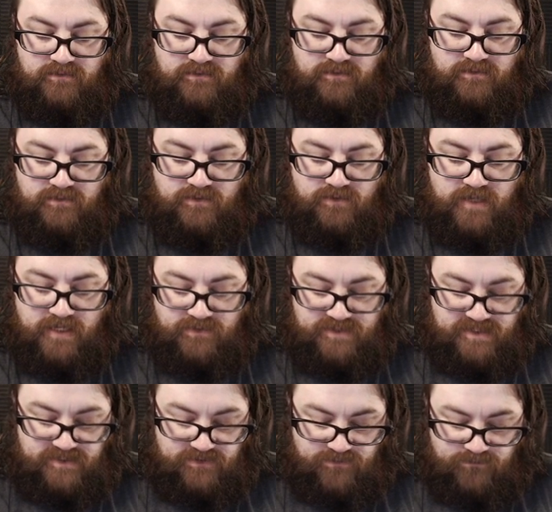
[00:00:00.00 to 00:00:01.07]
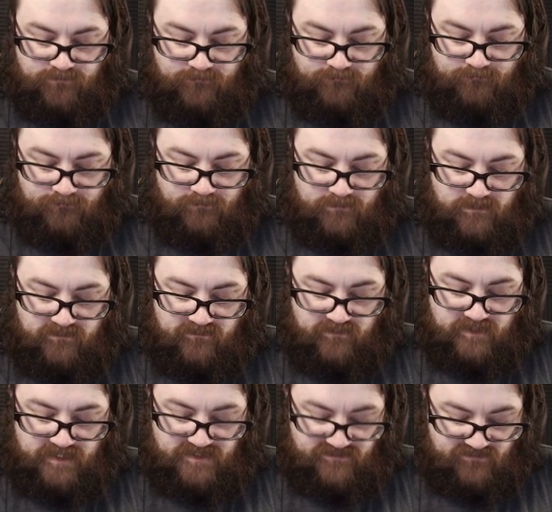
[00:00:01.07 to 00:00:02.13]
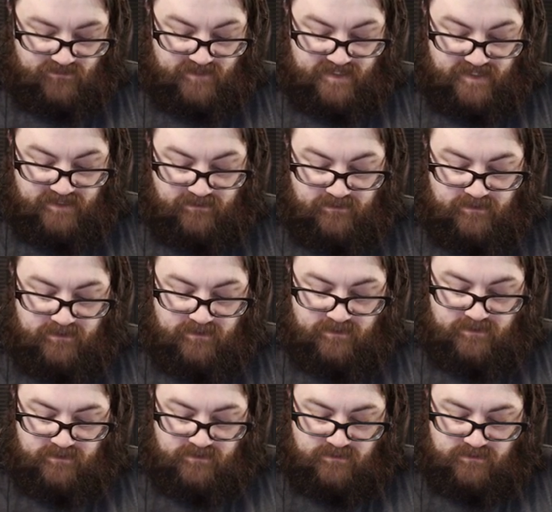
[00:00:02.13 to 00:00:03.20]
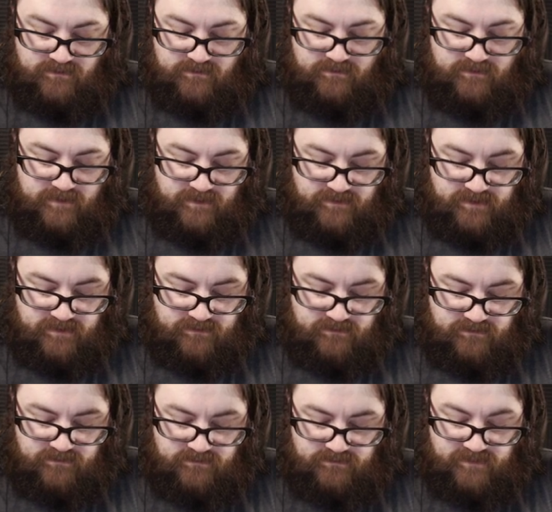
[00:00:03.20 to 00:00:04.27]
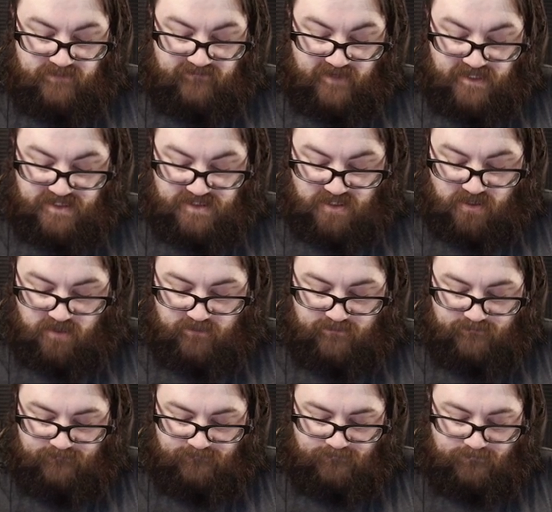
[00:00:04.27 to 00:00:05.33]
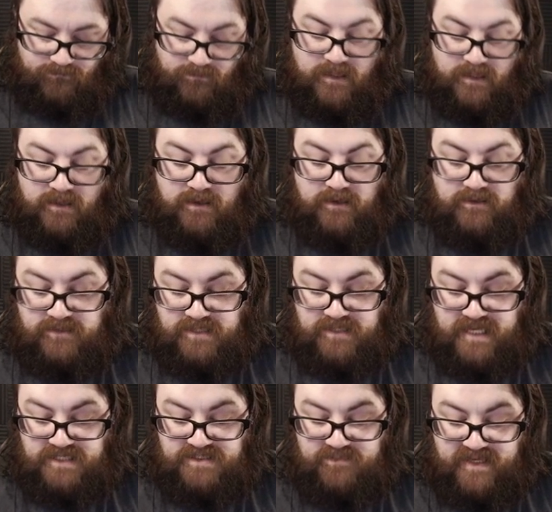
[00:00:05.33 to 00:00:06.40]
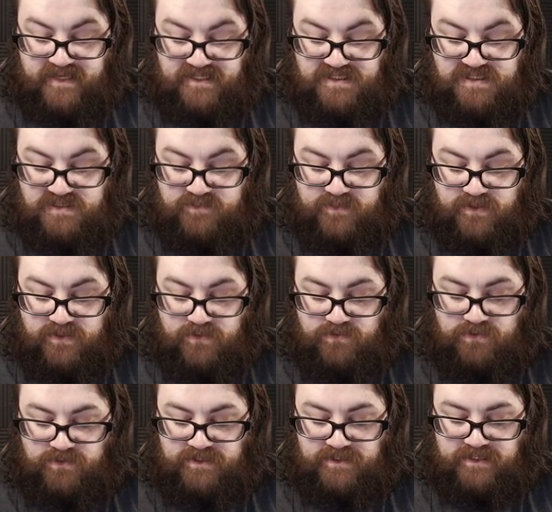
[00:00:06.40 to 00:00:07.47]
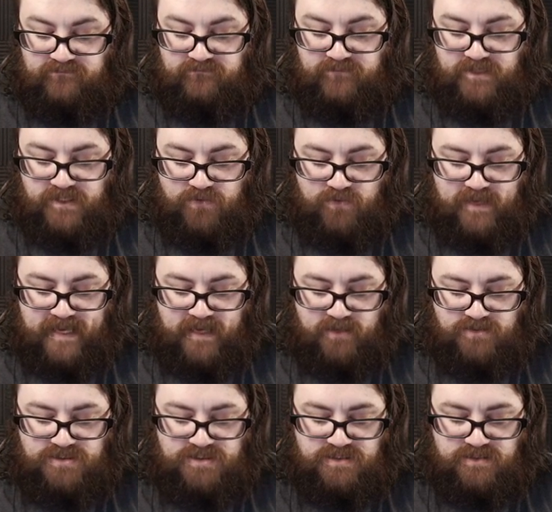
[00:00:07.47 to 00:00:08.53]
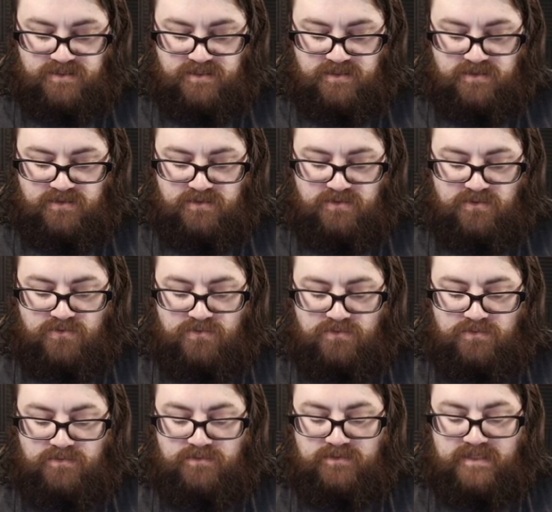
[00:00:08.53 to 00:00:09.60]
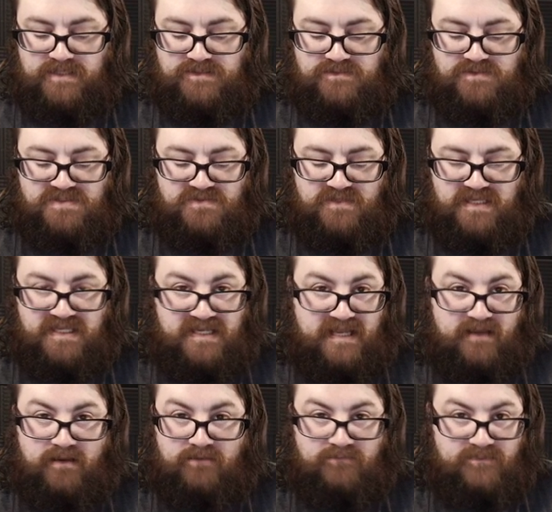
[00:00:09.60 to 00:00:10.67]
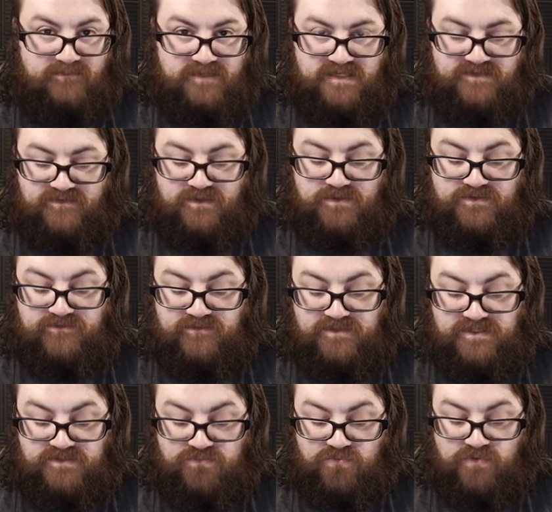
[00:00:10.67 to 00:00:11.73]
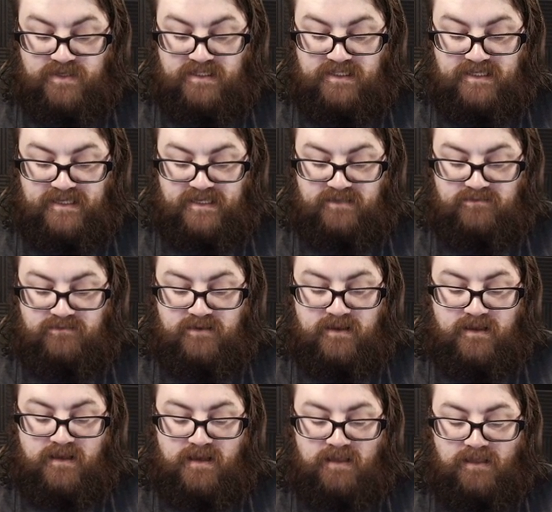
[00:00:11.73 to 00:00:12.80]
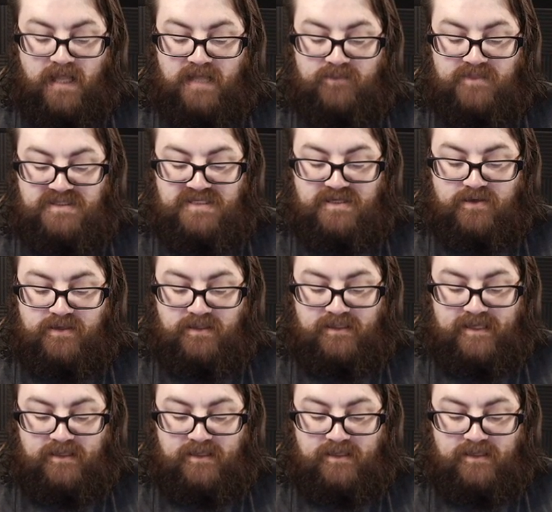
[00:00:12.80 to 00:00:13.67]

go-to, at least for me. And then they're very sharp. And then you got your big spoon-looking U gouge. That's just getting out. That's used for just really getting a lot of material out